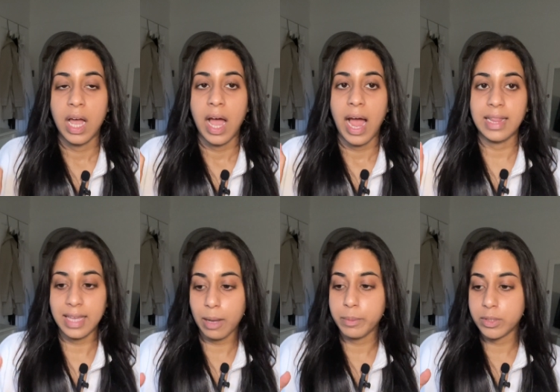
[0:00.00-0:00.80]
And the
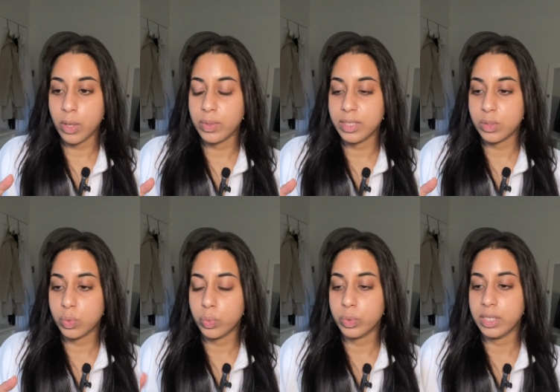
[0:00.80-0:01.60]
episode is
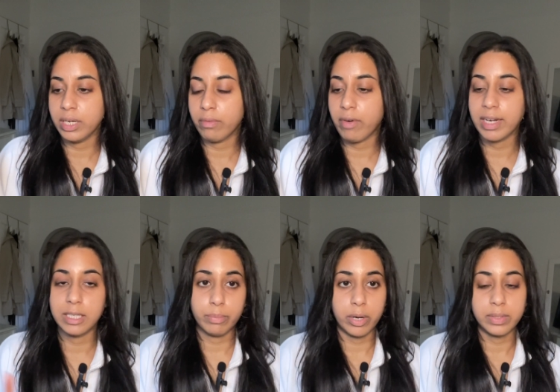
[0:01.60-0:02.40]
called The
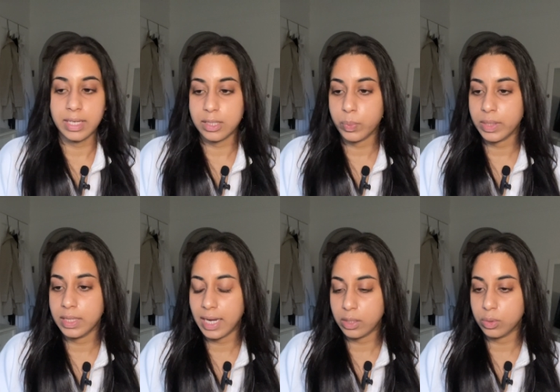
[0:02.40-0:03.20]
Writing Process with
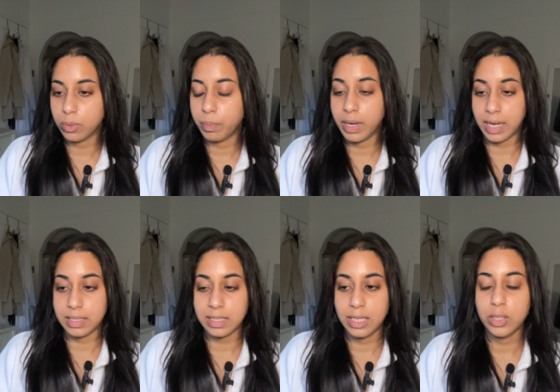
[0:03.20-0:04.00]
Daniel
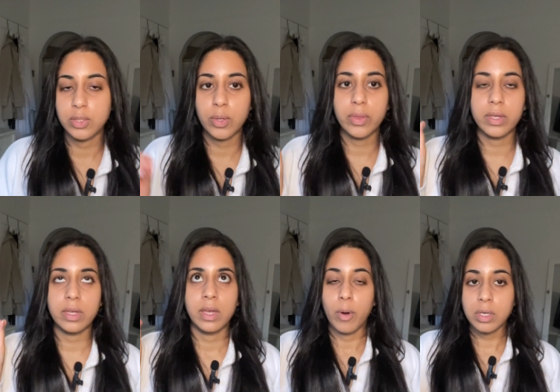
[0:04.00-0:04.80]
Polanski. So the
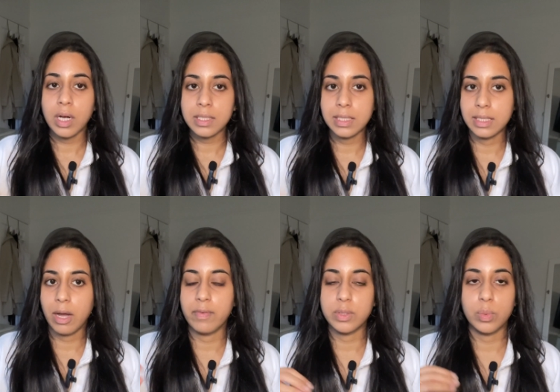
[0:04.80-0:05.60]
podcast
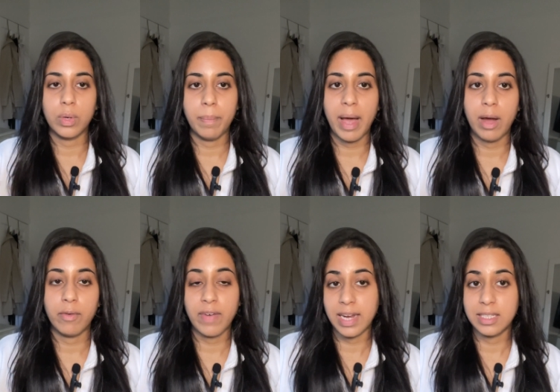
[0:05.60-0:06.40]
itself is all
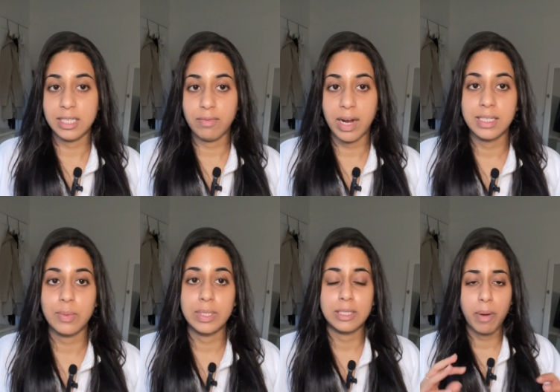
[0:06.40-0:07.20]
about fantasy writing,
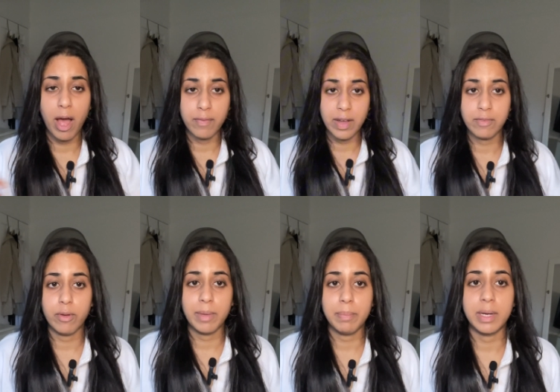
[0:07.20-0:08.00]
which is perfect
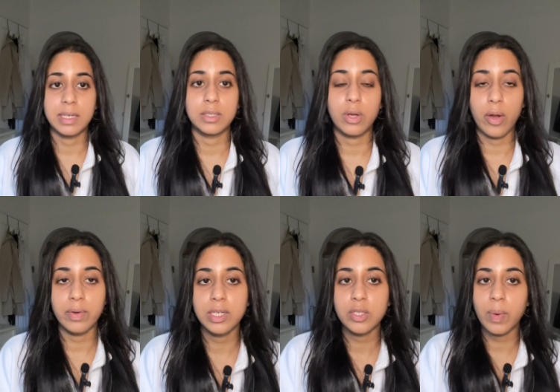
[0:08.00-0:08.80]
for me because not
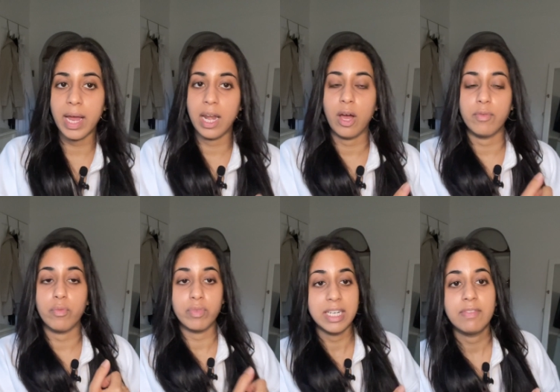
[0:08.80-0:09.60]
only do I love
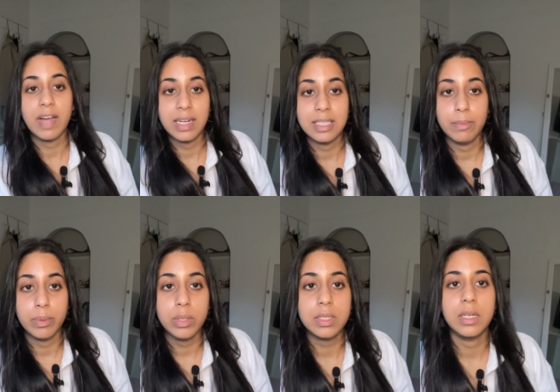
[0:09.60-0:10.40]
reading fantasy
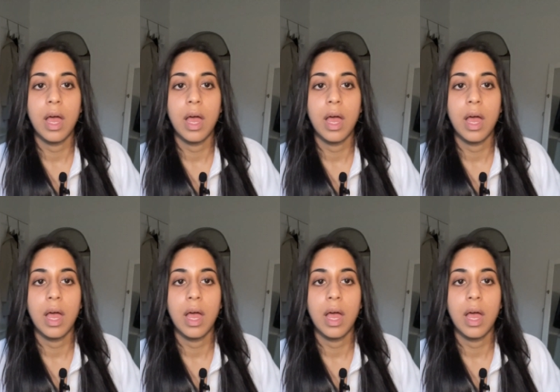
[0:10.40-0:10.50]
books,